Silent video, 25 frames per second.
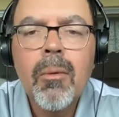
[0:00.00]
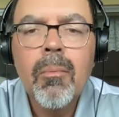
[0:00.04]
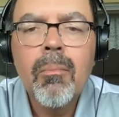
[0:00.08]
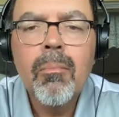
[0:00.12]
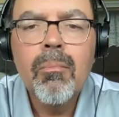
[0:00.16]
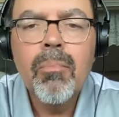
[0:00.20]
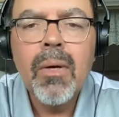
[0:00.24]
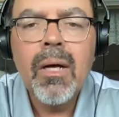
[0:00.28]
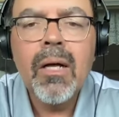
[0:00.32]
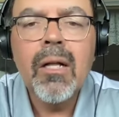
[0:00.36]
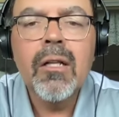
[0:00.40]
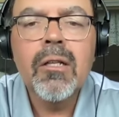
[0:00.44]

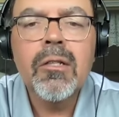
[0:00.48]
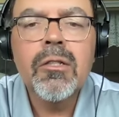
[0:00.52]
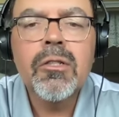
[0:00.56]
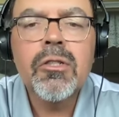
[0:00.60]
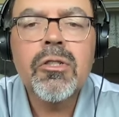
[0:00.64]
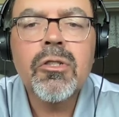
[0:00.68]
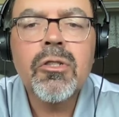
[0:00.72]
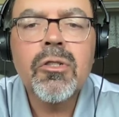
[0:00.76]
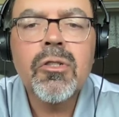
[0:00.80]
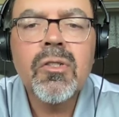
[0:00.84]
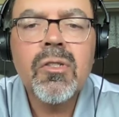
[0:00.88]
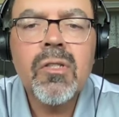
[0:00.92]

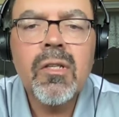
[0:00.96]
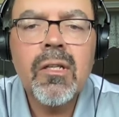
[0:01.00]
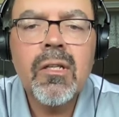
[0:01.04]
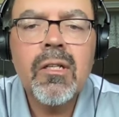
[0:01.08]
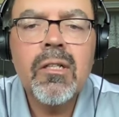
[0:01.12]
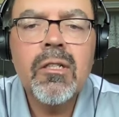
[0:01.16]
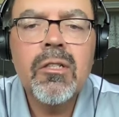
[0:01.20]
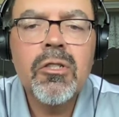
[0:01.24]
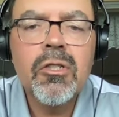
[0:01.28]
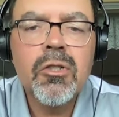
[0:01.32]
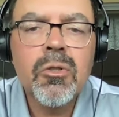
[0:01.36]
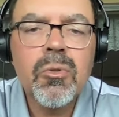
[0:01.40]
Bellinger's
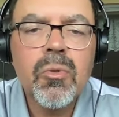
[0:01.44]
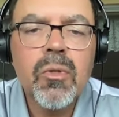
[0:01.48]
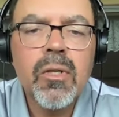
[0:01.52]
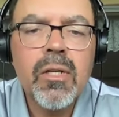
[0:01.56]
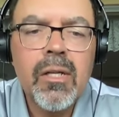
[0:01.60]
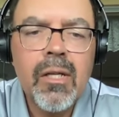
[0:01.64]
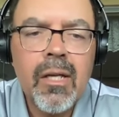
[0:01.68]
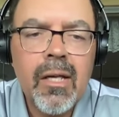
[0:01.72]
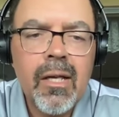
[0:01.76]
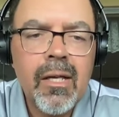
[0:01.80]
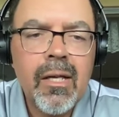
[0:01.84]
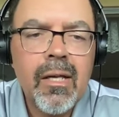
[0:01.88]

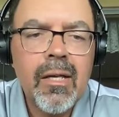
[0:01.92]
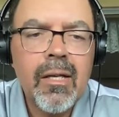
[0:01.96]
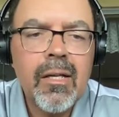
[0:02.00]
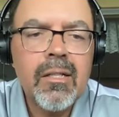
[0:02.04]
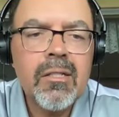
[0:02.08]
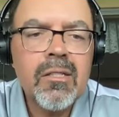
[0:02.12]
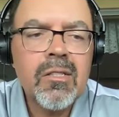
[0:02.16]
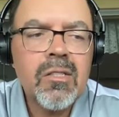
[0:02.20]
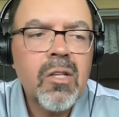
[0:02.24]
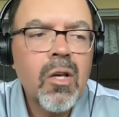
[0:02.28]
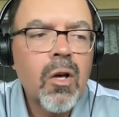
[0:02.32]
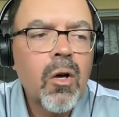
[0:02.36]
injury
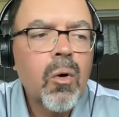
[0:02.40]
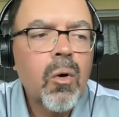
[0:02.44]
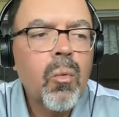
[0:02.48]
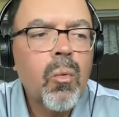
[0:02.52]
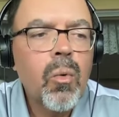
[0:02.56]
is.